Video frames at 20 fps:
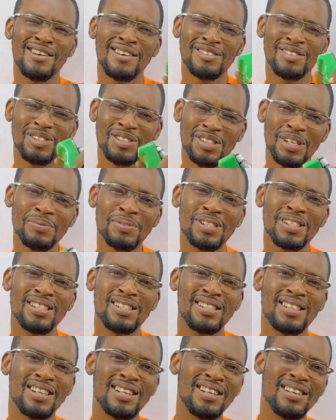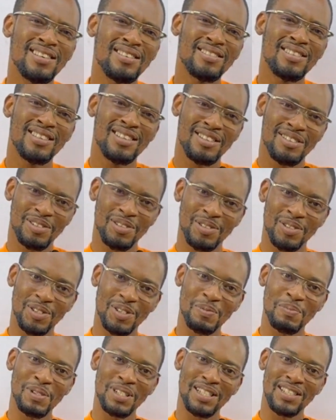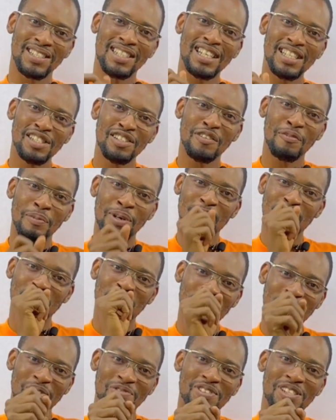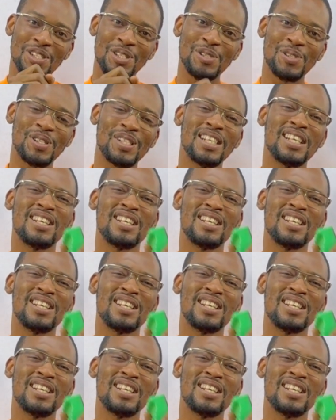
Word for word: Subscribe to this channel so you don't miss out any of my sweet videos.